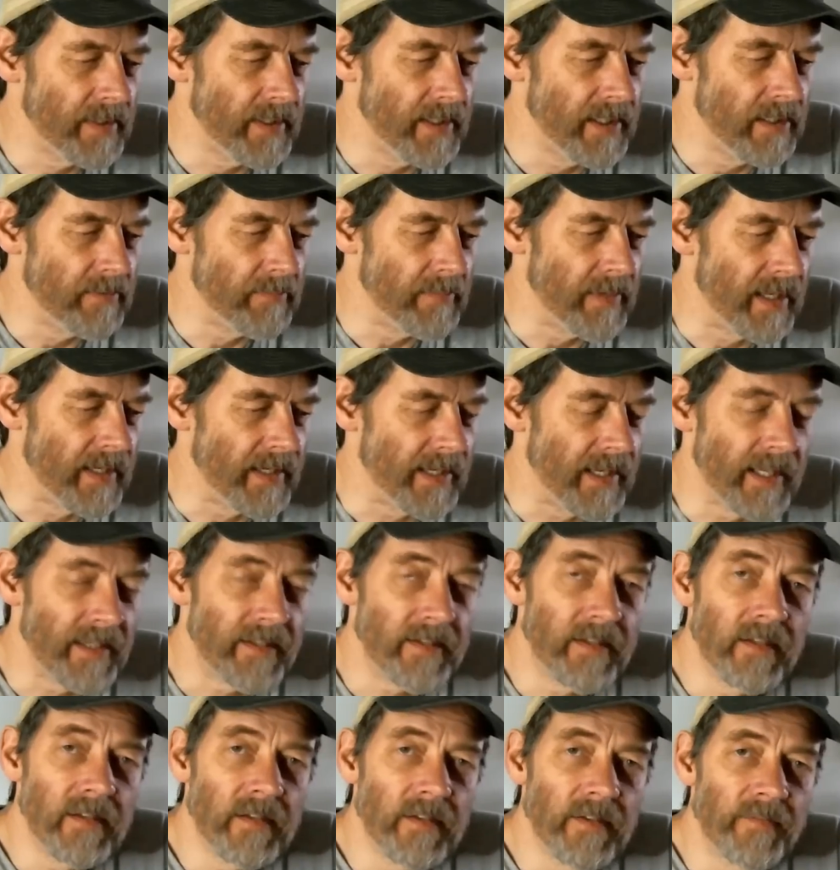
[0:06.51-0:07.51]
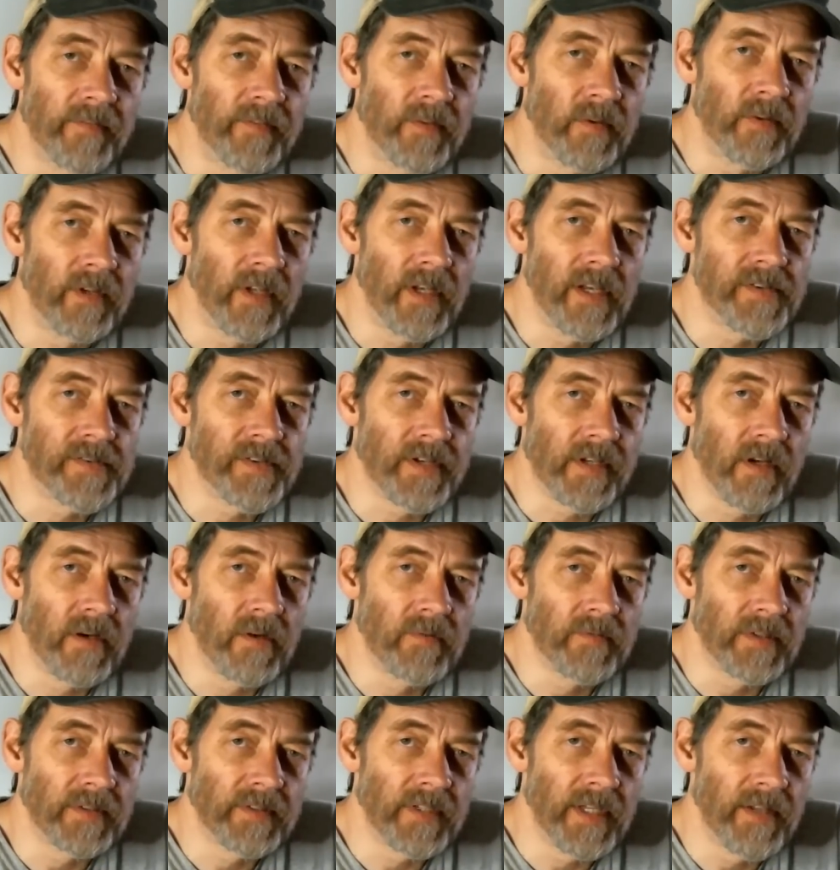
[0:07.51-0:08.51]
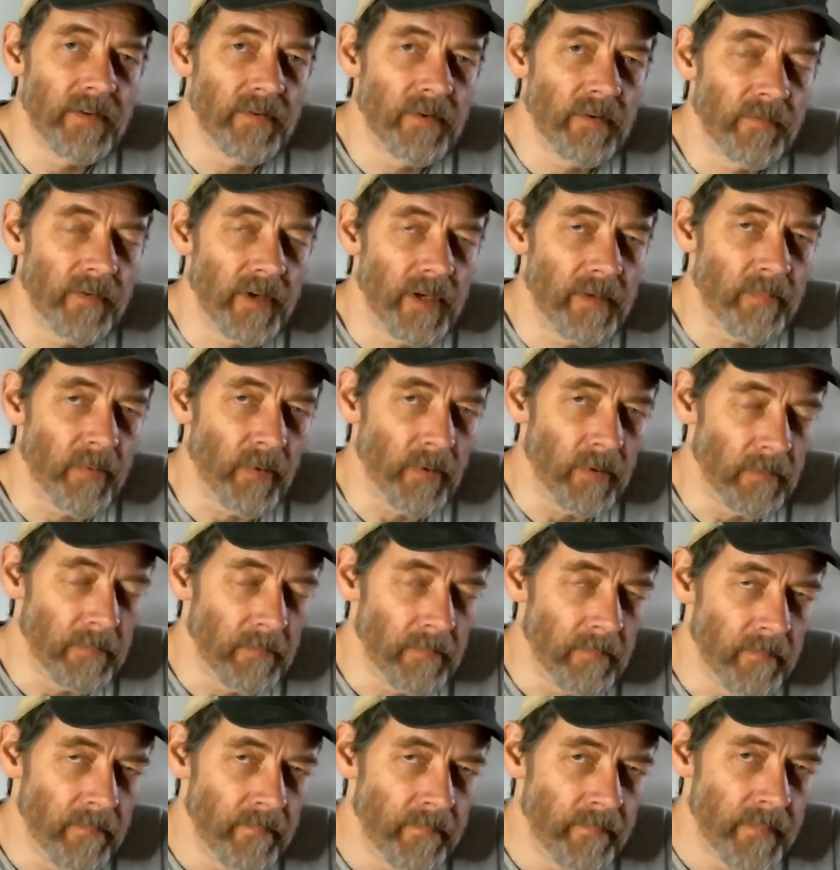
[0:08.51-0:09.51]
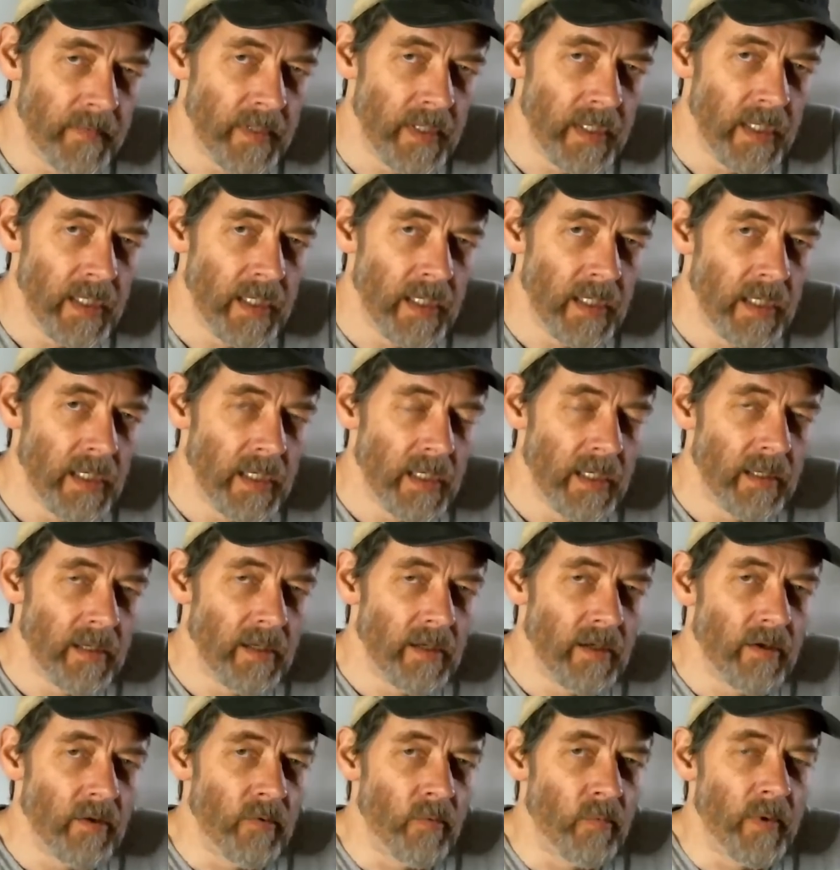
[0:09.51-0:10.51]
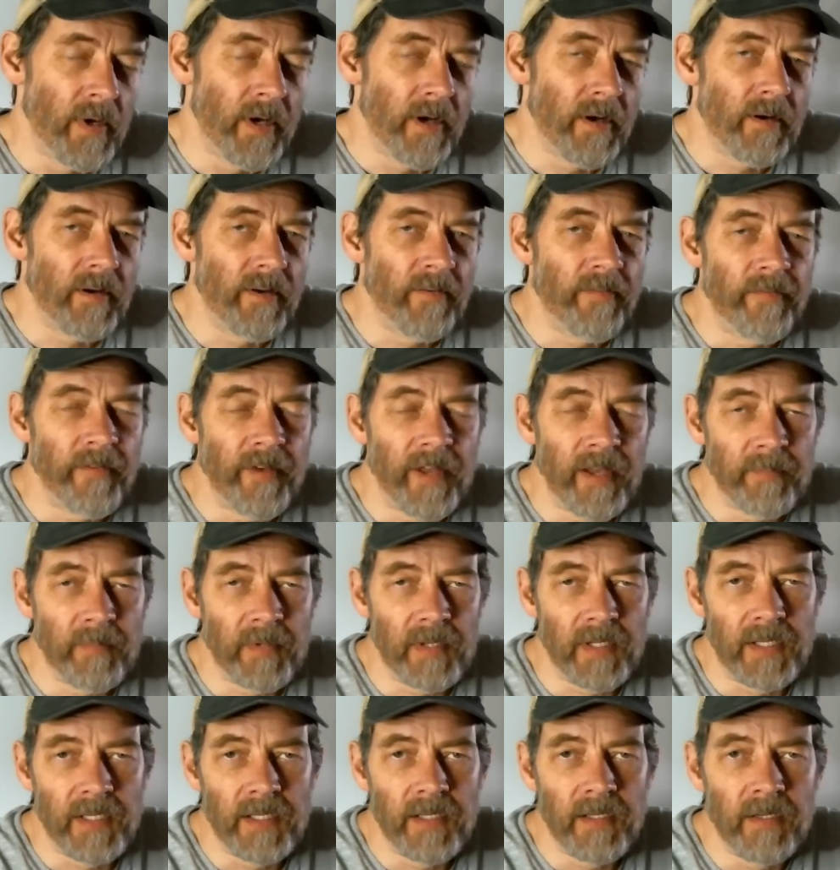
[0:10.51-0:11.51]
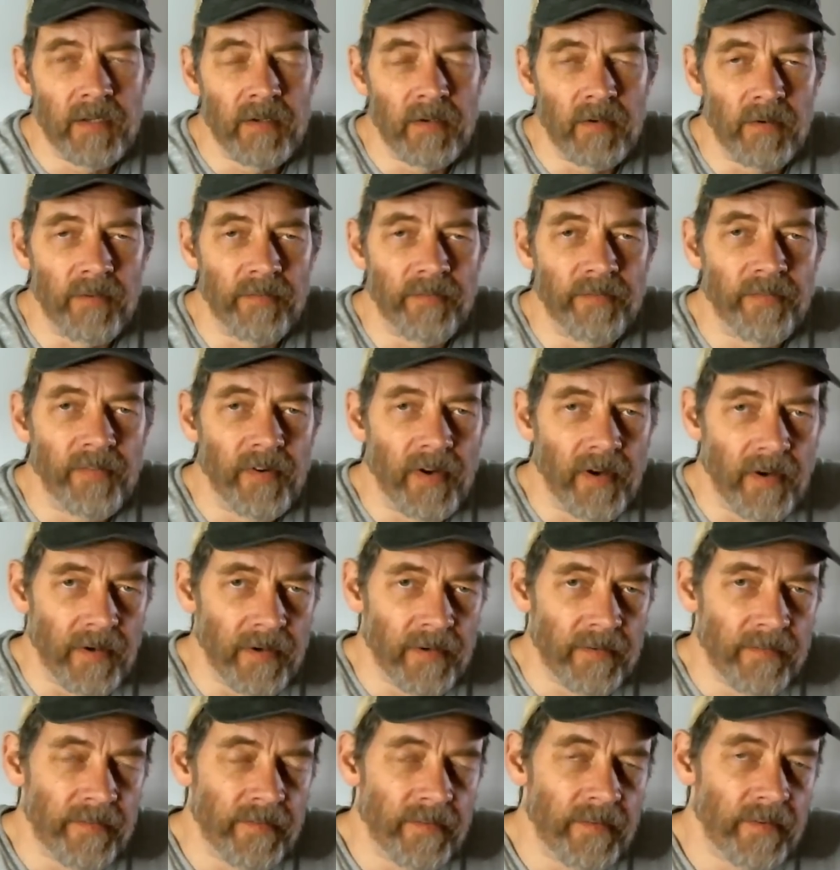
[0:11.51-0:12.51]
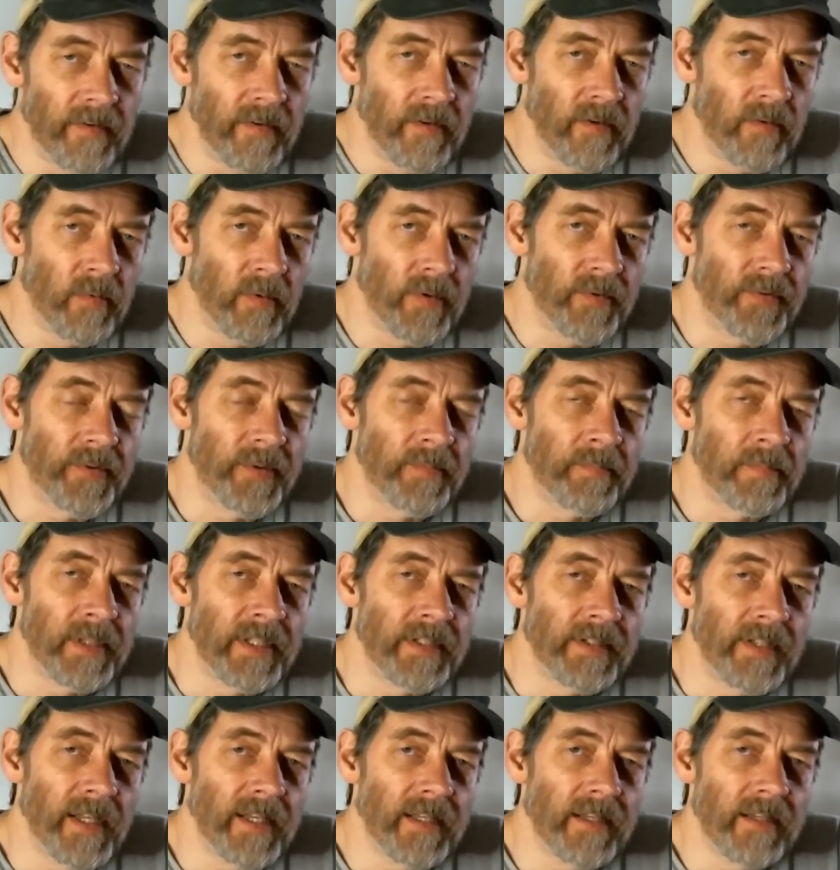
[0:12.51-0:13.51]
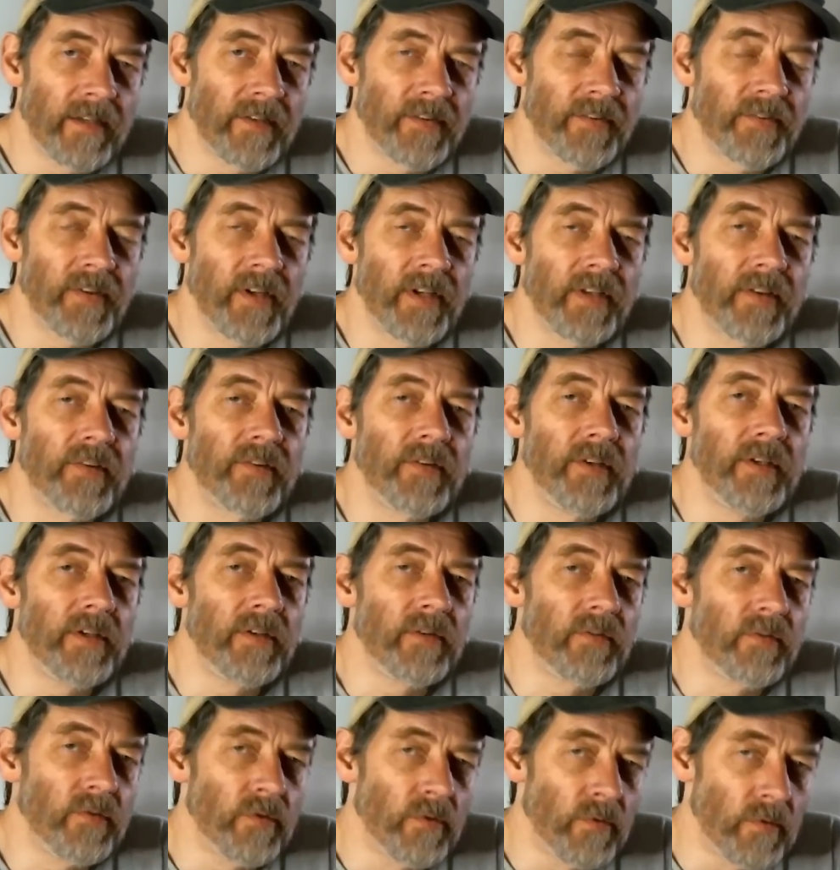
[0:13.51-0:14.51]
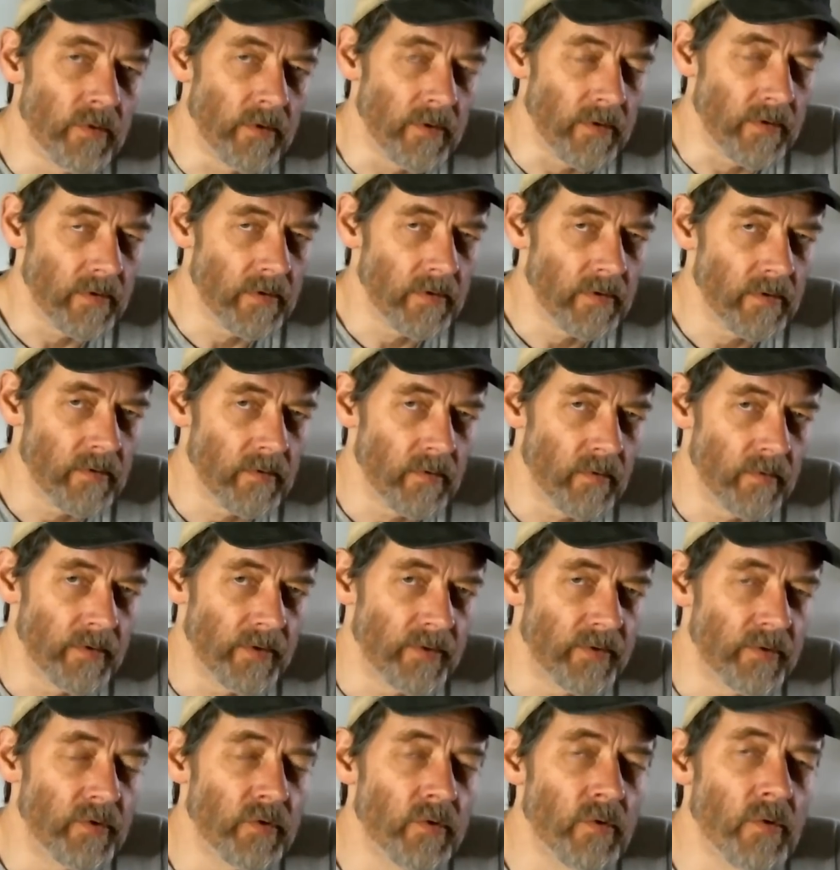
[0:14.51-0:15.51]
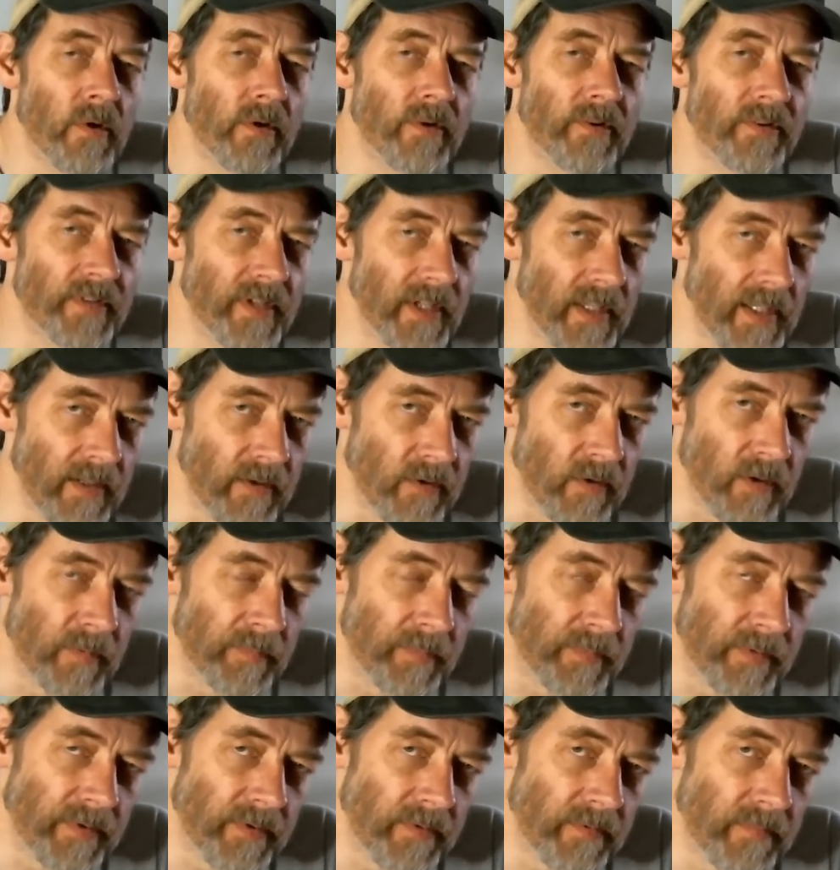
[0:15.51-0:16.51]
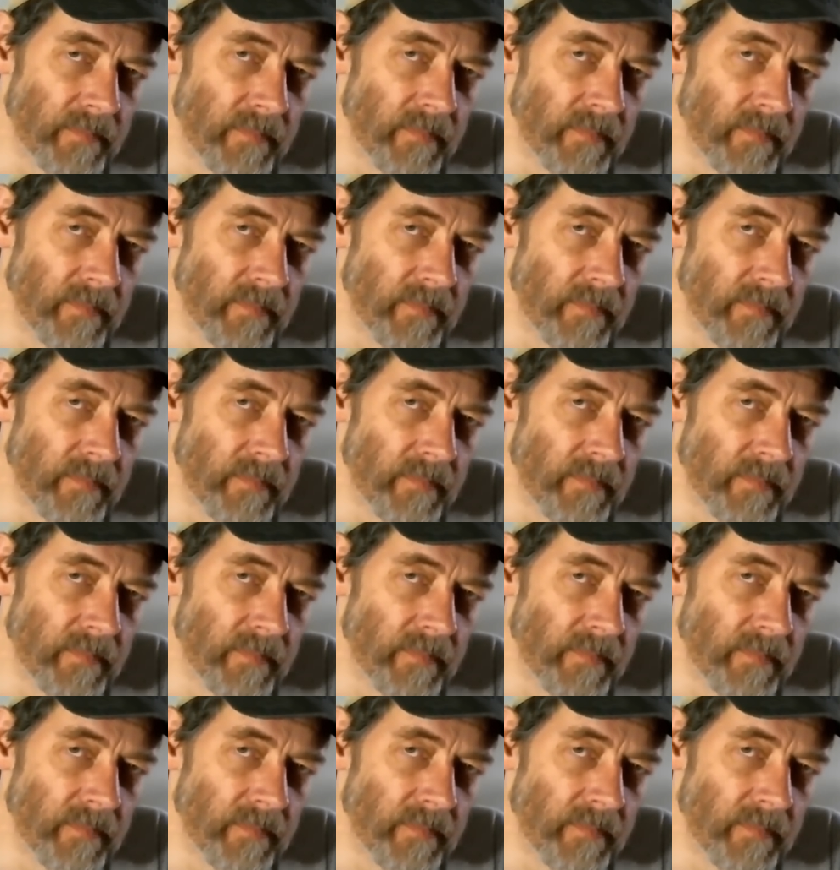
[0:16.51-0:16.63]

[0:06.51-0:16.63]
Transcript: in Manhattan a few days ago on the 10th of April, where a family of 5 was simply taking a sightseeing tour on a tourist helicopter